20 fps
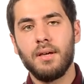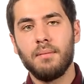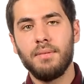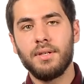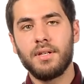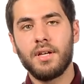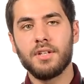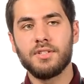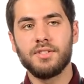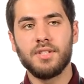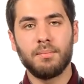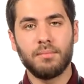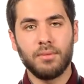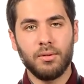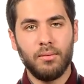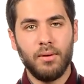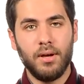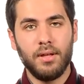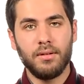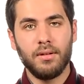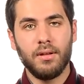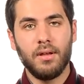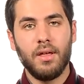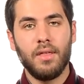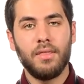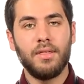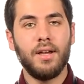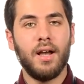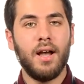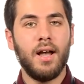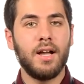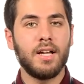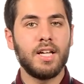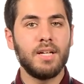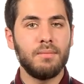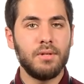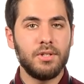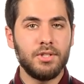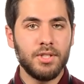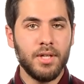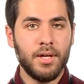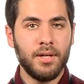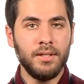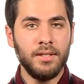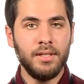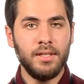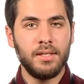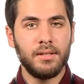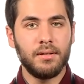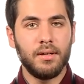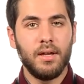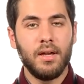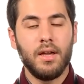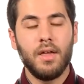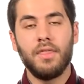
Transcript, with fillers: because number one, the Hakim al Shara'i,